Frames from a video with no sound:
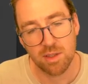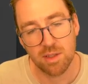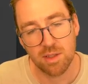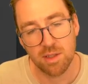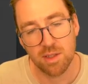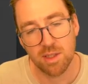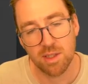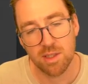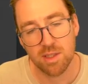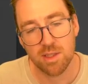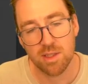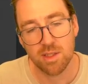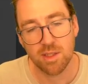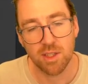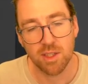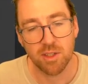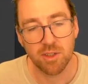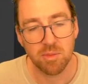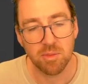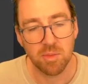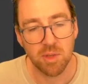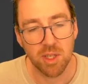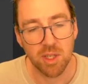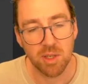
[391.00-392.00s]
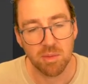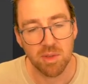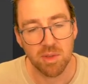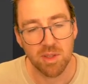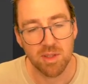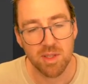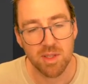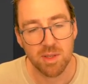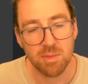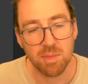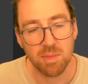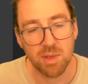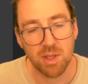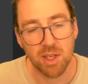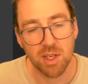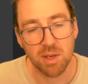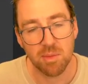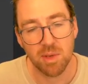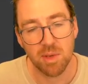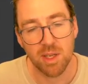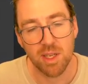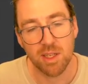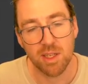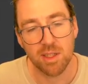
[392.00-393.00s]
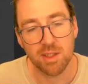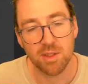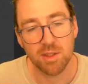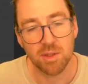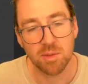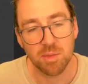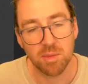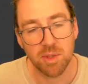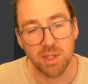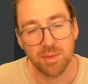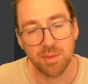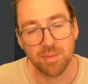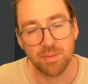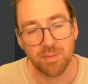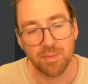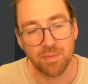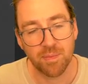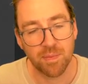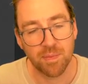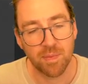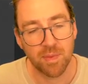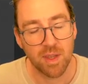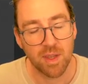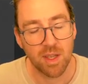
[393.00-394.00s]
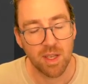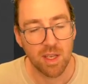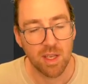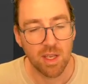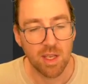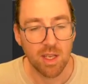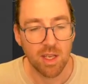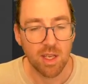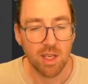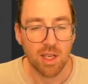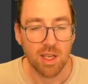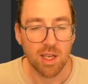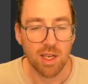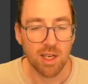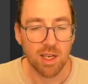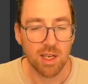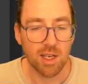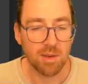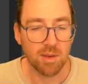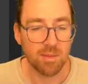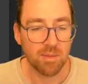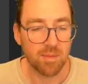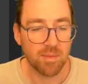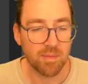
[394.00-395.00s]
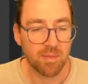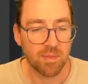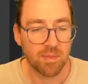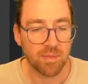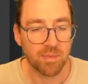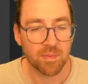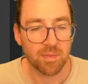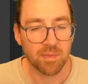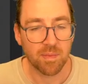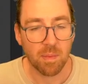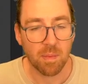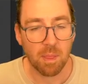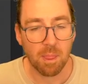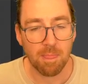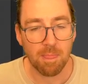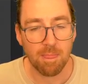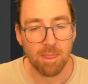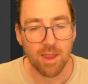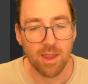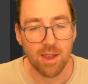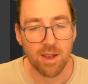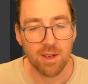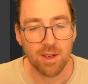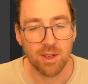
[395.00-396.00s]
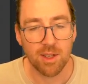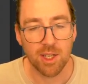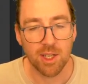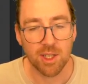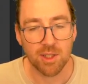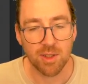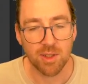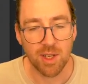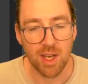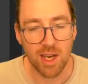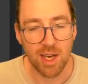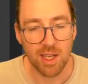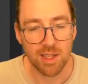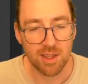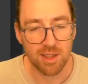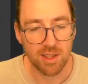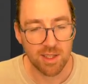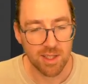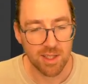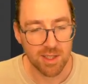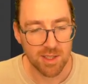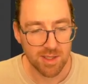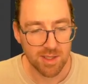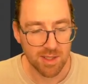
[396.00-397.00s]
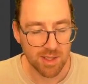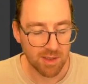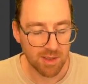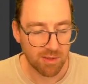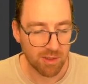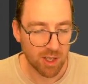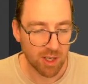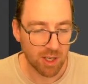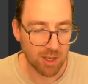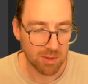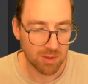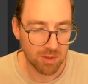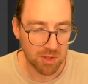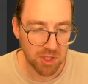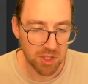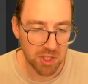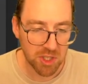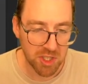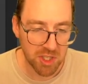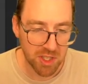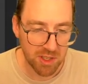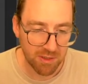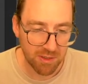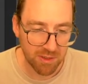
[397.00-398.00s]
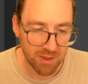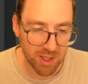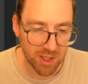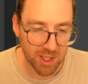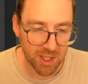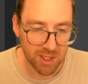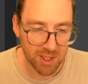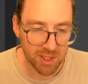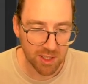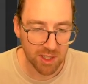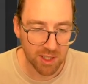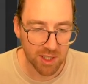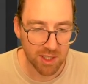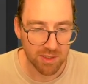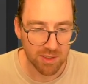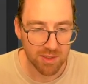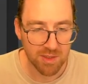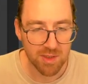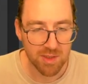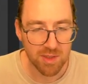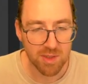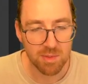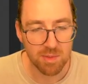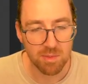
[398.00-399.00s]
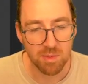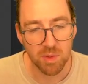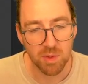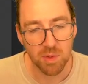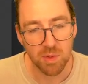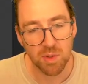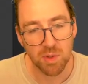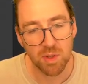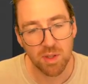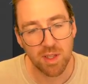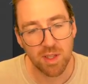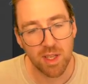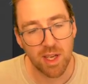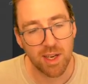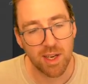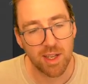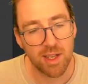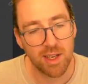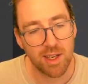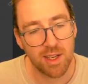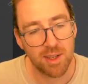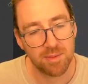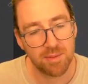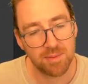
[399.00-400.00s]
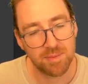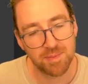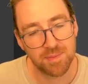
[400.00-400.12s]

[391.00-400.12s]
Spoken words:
that's kind of reminded me of Spider-Man a little bit. I could add this, if I hold shift, I can kind of smooth that out.